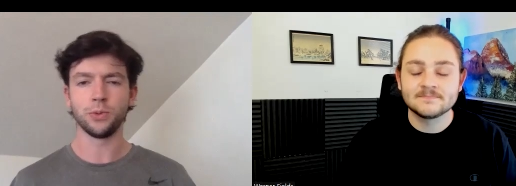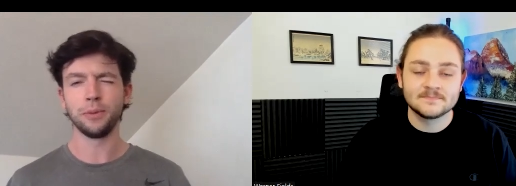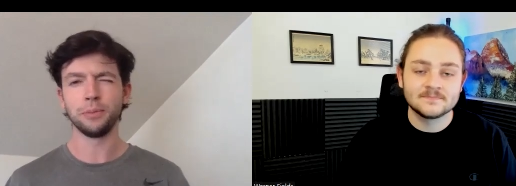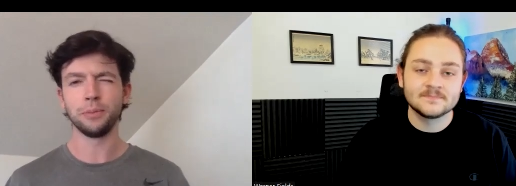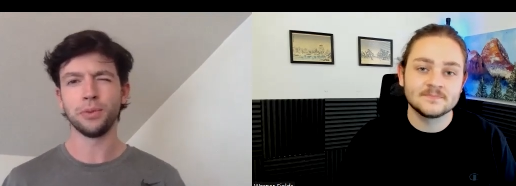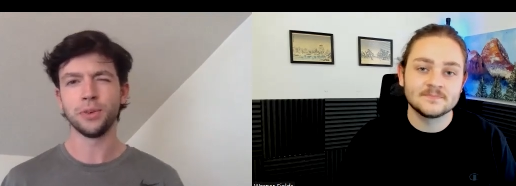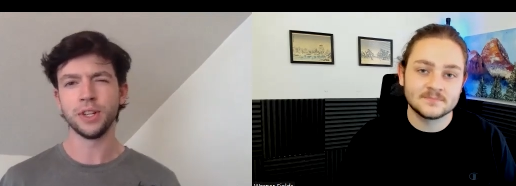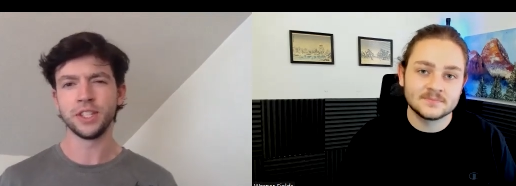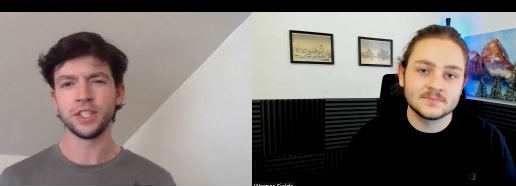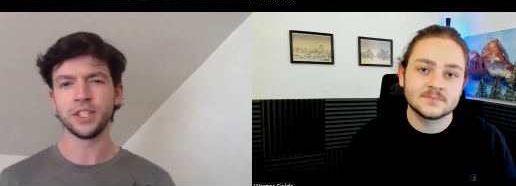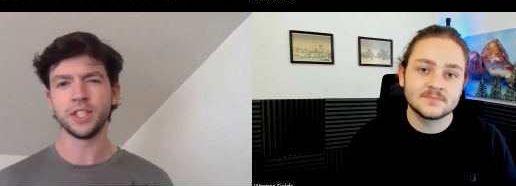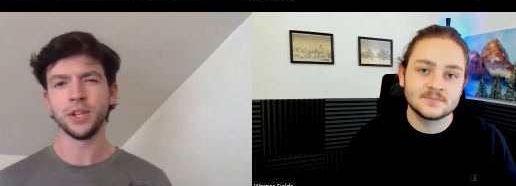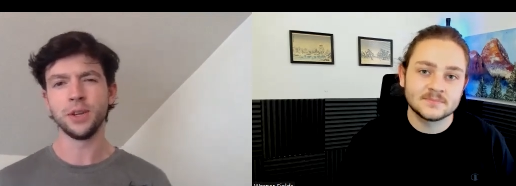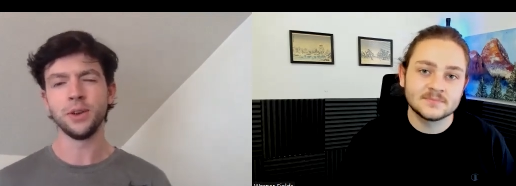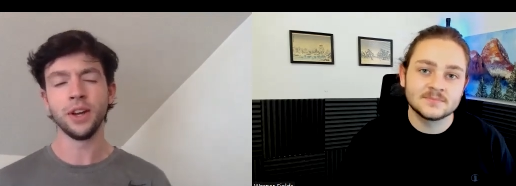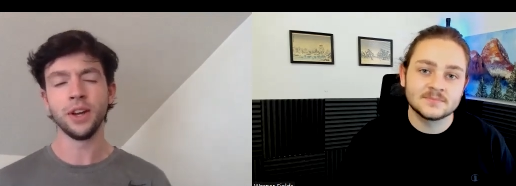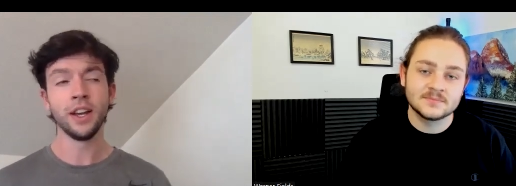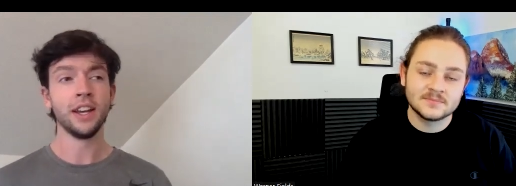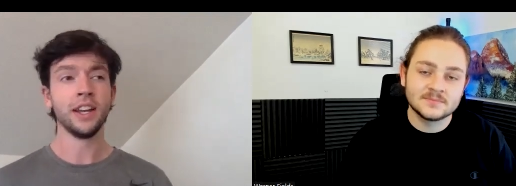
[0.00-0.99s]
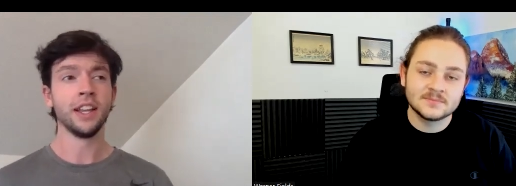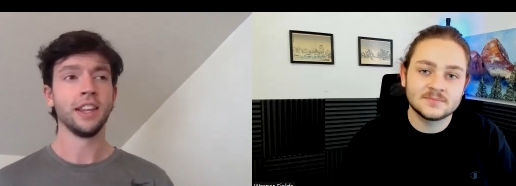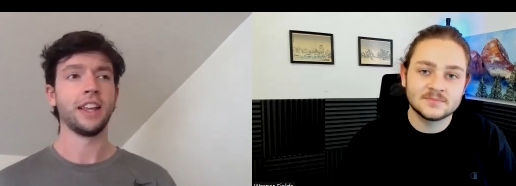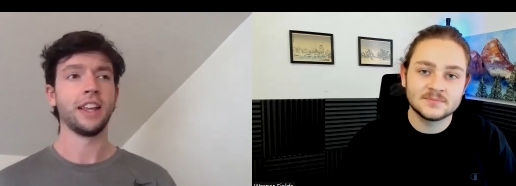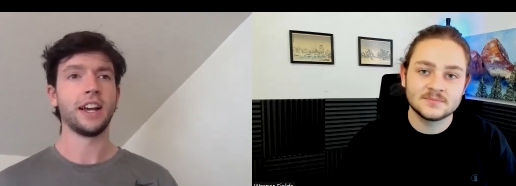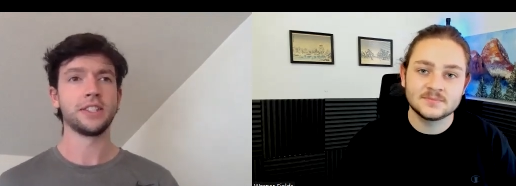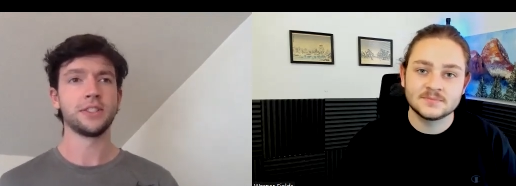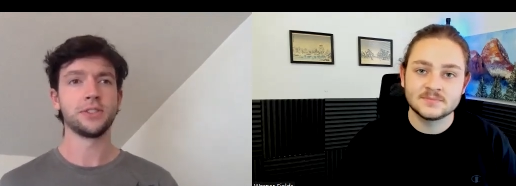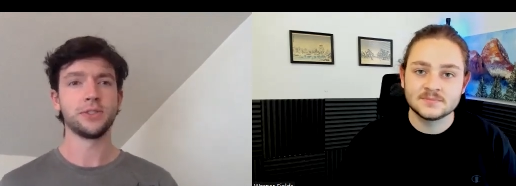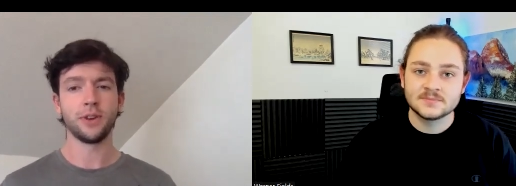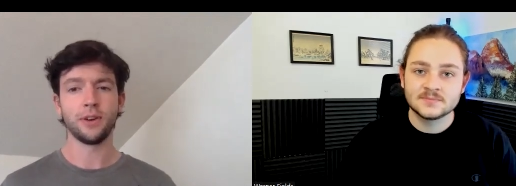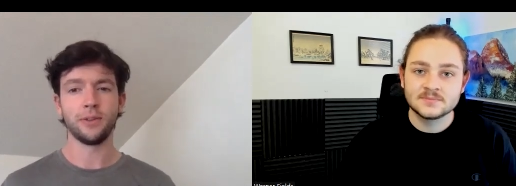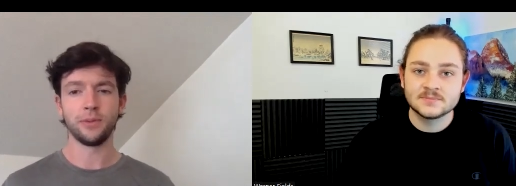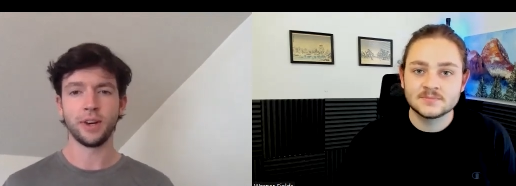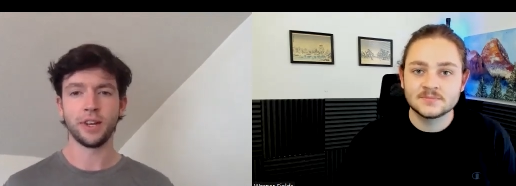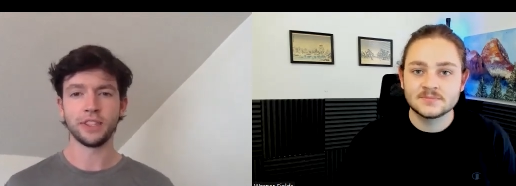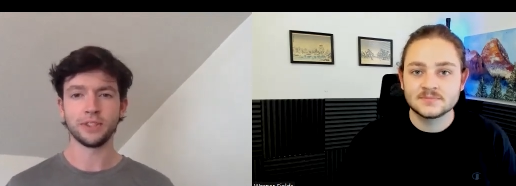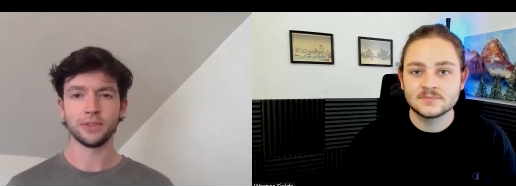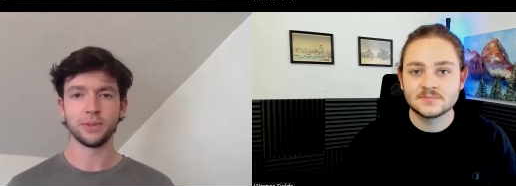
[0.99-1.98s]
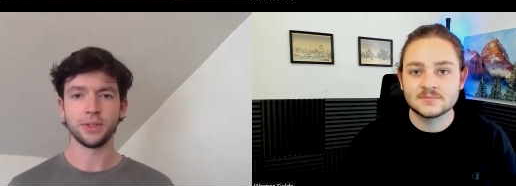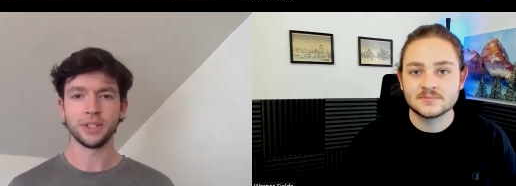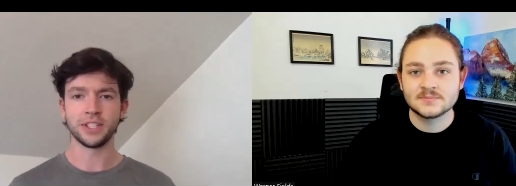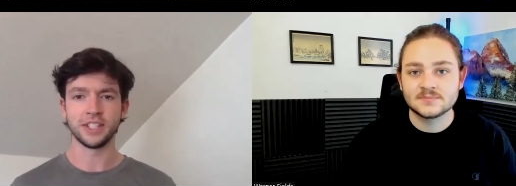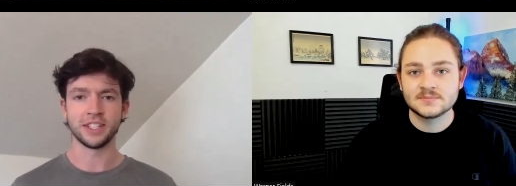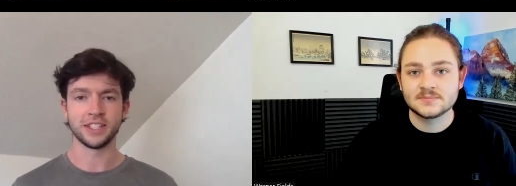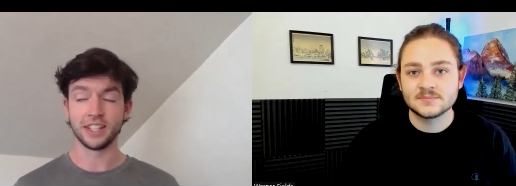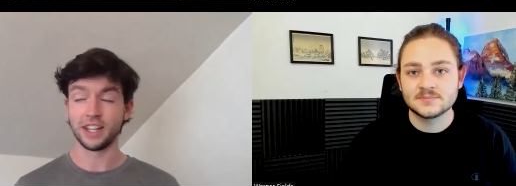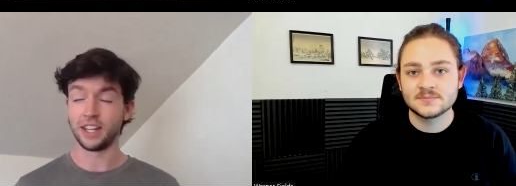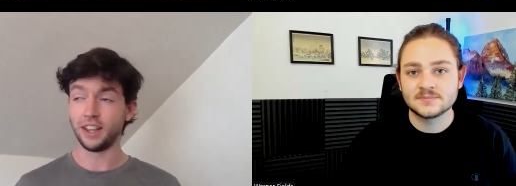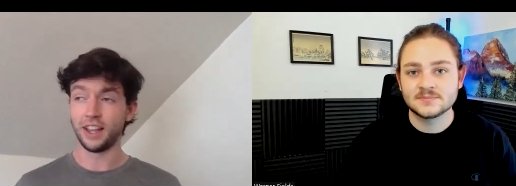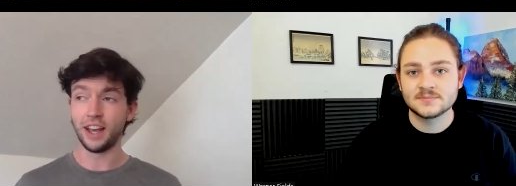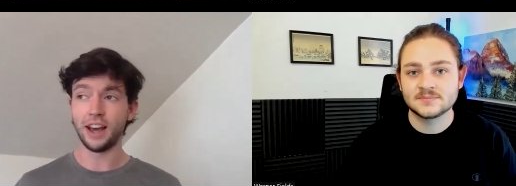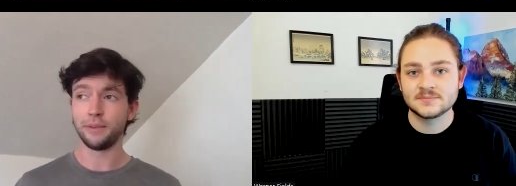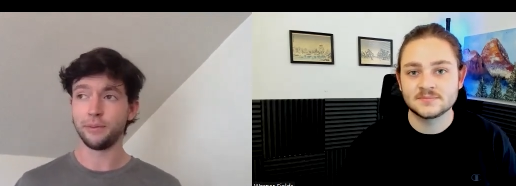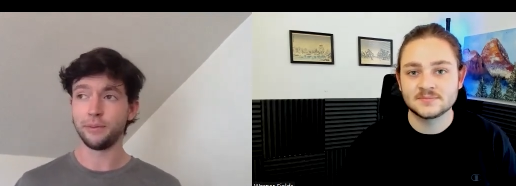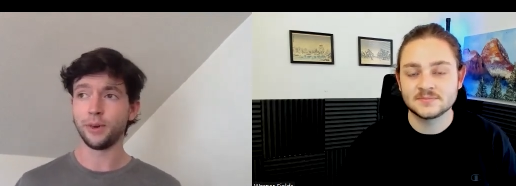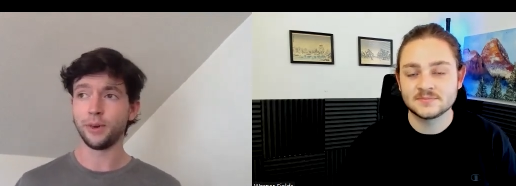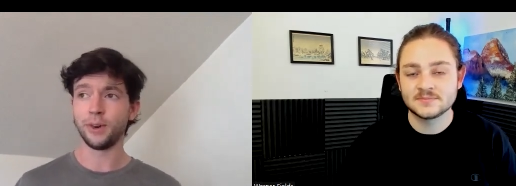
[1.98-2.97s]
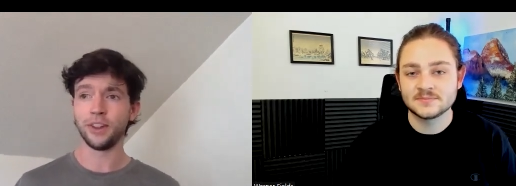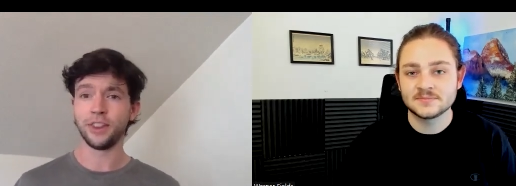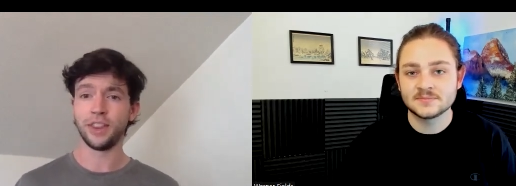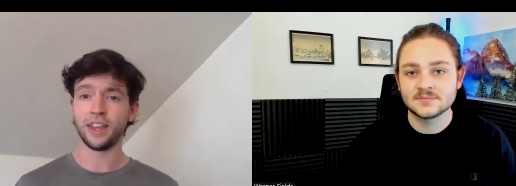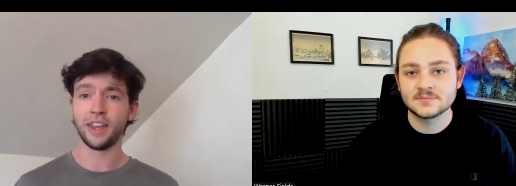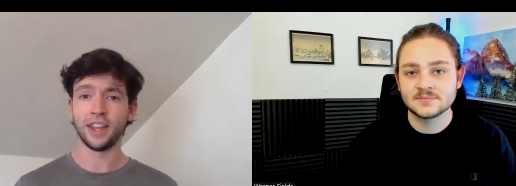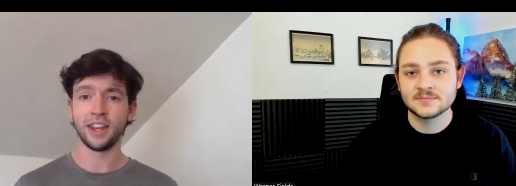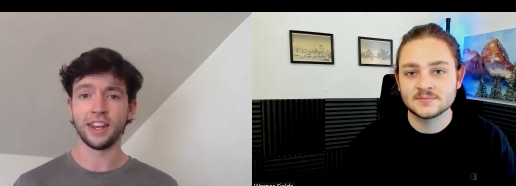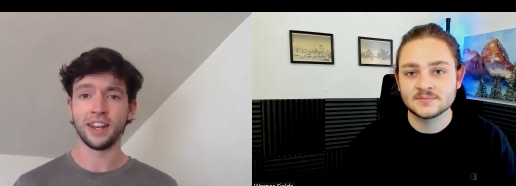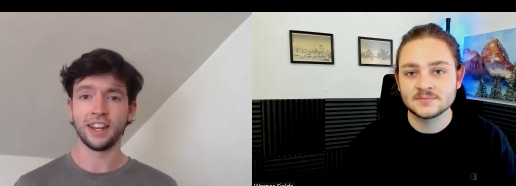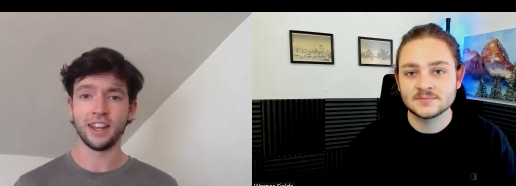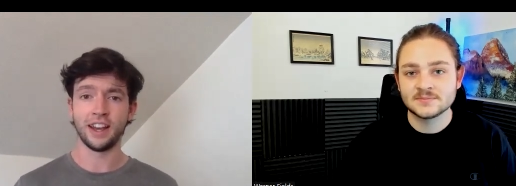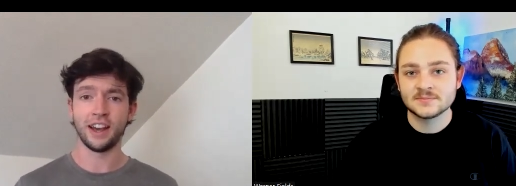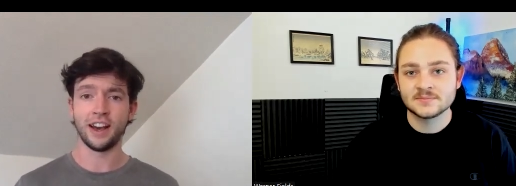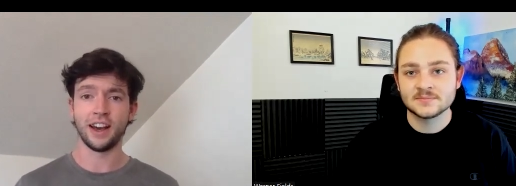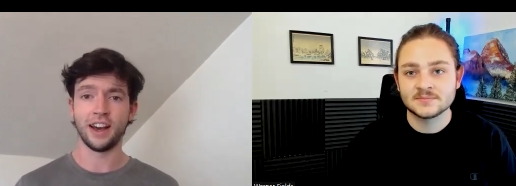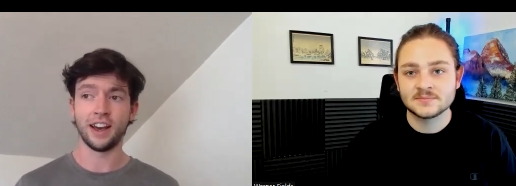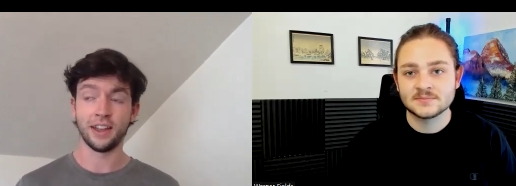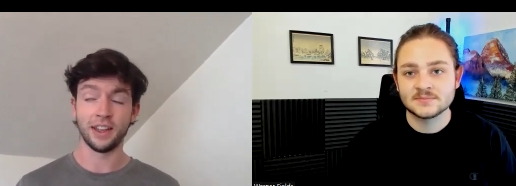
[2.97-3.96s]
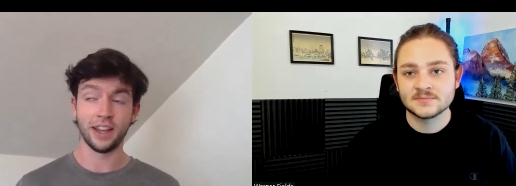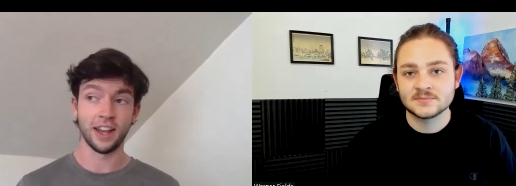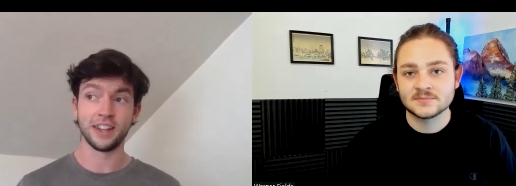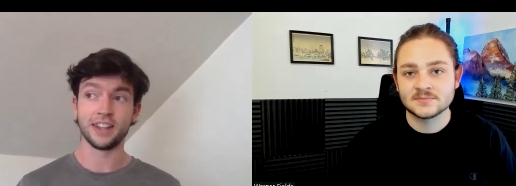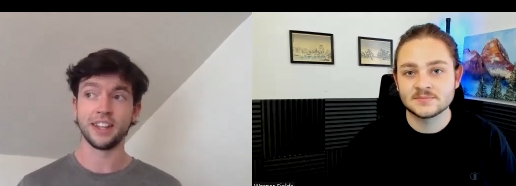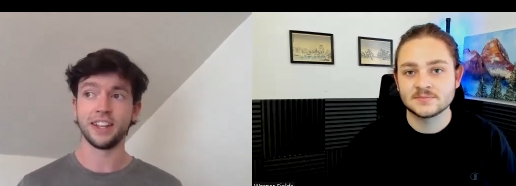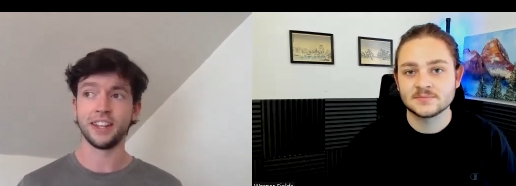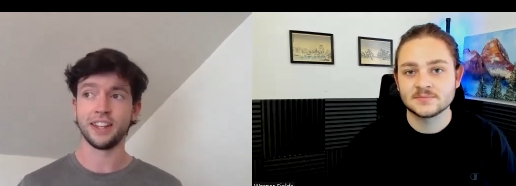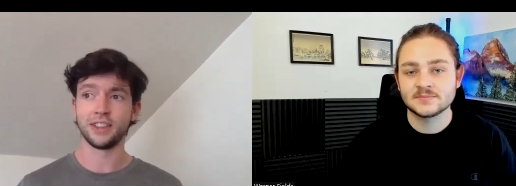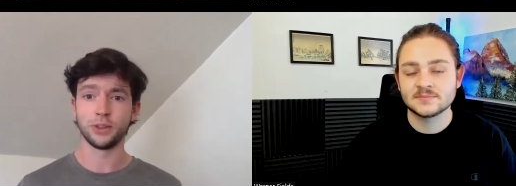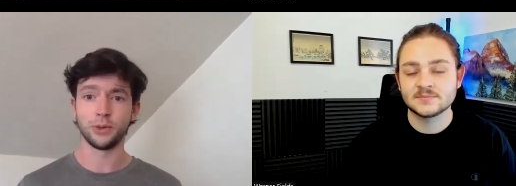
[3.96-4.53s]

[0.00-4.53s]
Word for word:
Speaker 1: 1. 3.2 last 12 months, which is a lot more than uh, I did in